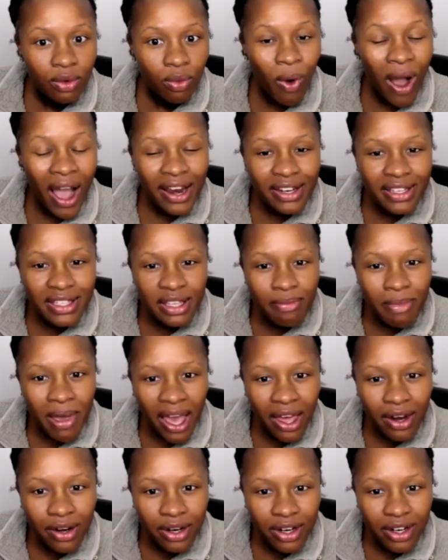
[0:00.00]
Why does it
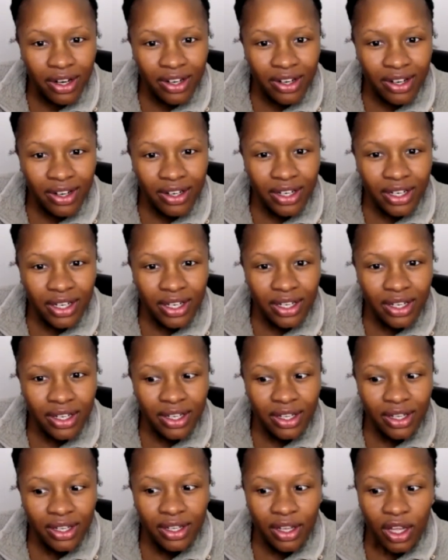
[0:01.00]
matter?
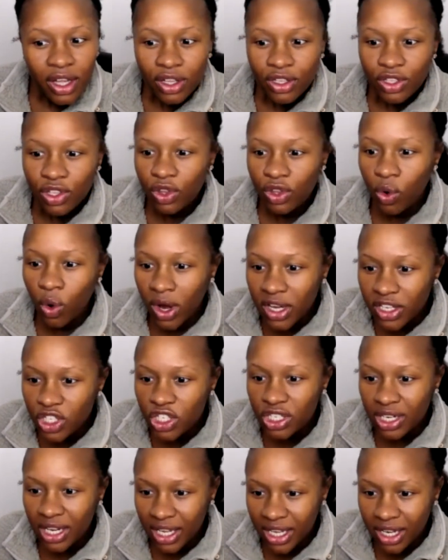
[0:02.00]
So the
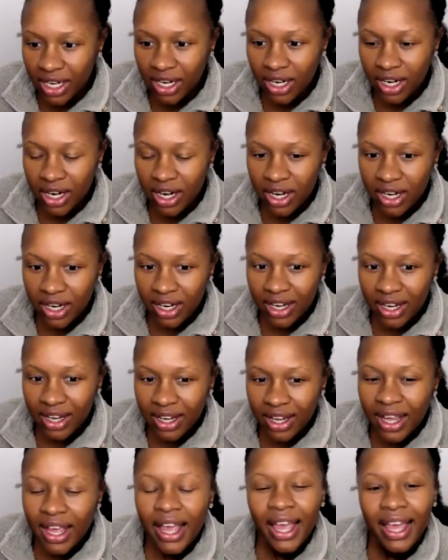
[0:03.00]
question here
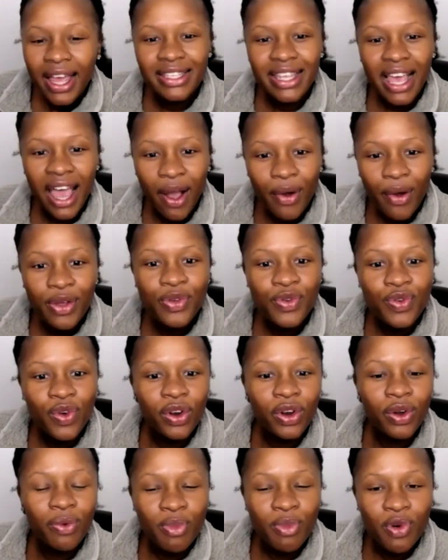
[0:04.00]
is, how are you
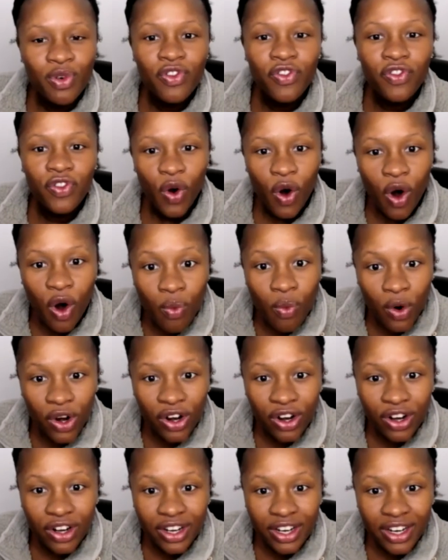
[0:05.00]
going to move
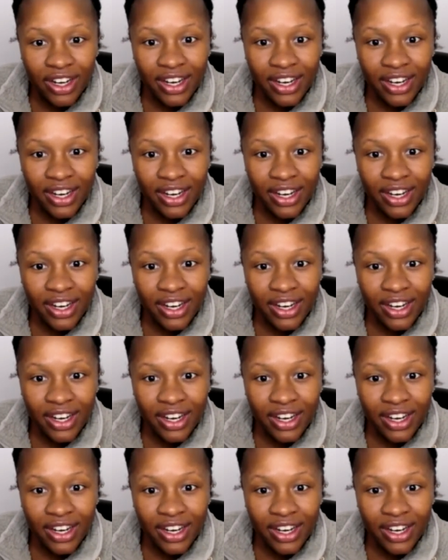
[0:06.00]
forward